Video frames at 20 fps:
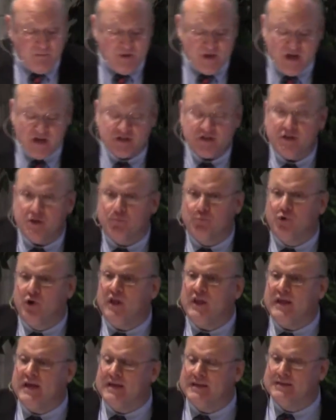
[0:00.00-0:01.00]
Because of the
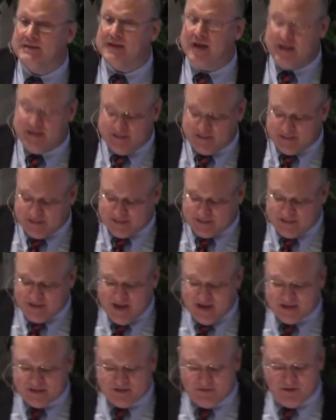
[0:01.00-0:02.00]
brilliance and
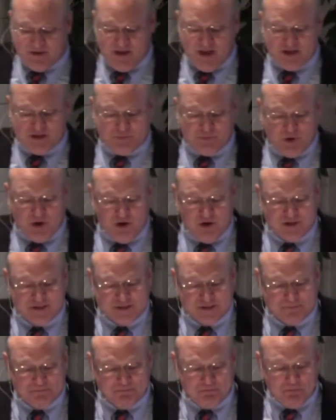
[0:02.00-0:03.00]
success of the Nez
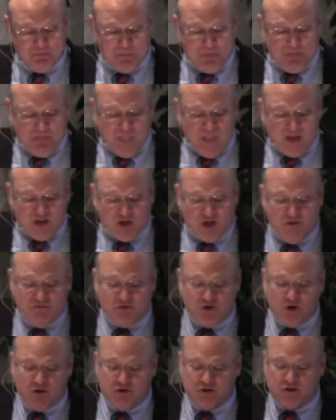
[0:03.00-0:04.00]
Perce,
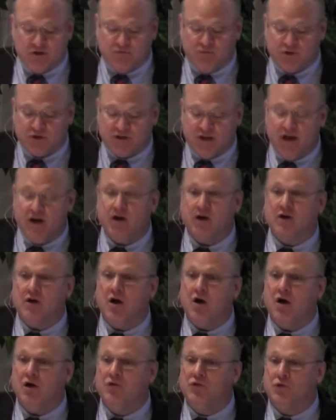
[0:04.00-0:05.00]
Chief Joseph was later
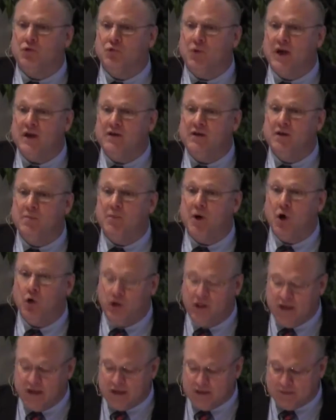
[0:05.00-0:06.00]
called the Red
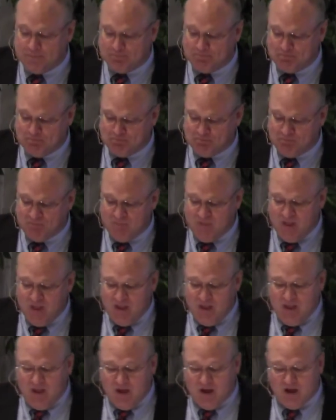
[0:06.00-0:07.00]
Napoleon
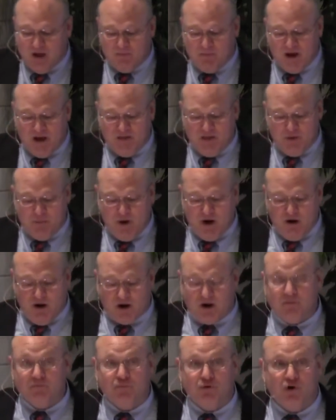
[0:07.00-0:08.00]
uh, by the
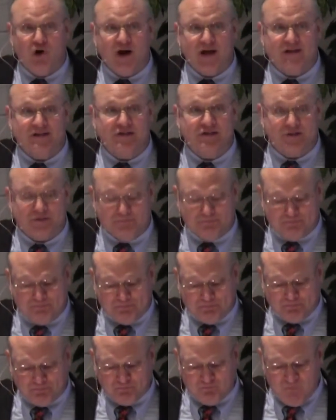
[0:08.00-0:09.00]
American press.
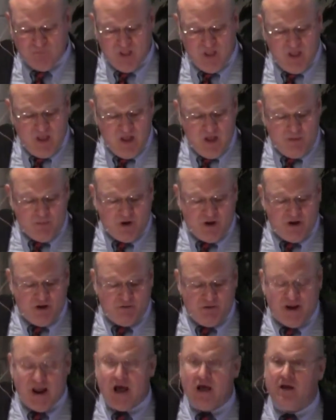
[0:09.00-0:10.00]
But
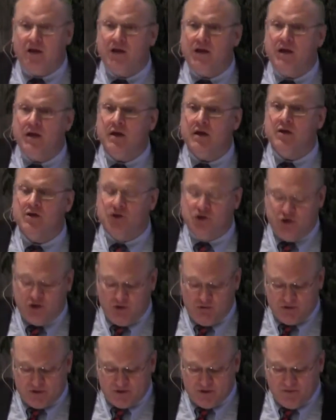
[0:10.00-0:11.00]
in reality,
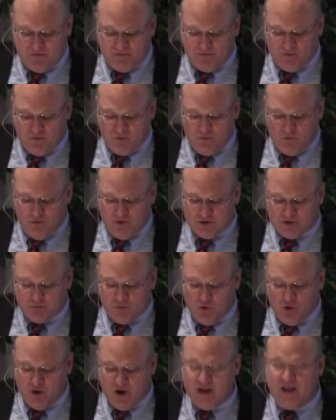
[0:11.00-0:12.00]
Joseph was
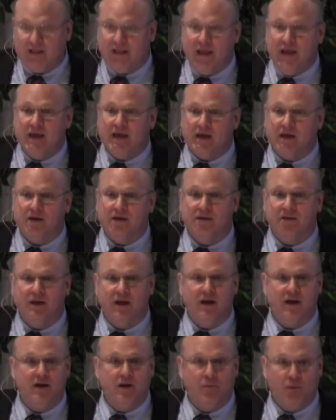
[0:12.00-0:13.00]
more a Lincoln
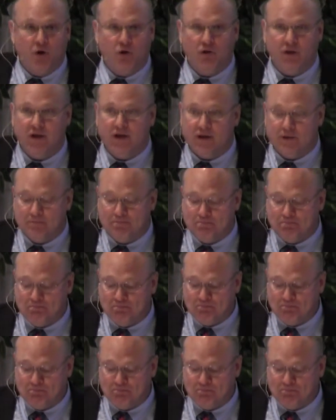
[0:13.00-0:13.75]
than a Napoleon.